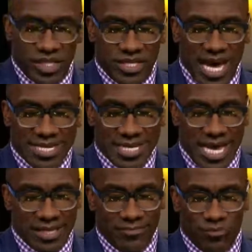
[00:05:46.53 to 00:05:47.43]
guys
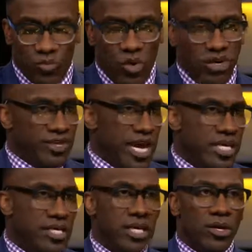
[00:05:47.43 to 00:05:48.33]
what if
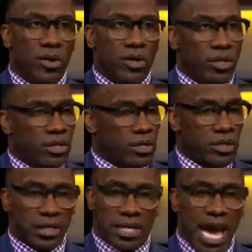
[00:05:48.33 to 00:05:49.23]
KD or
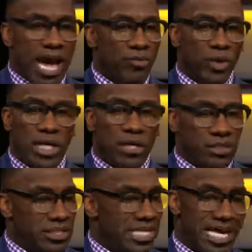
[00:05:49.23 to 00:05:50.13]
Kyrie
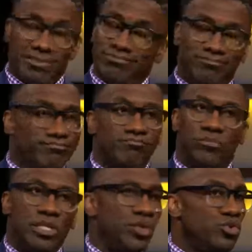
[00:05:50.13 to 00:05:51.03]
or
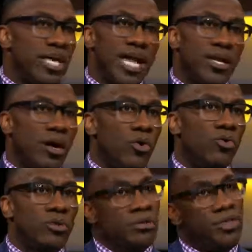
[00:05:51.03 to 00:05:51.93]
Luke's got to go?
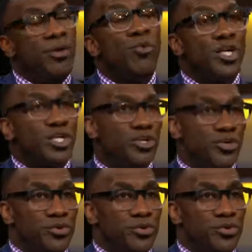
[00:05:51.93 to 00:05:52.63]
Then what do you do?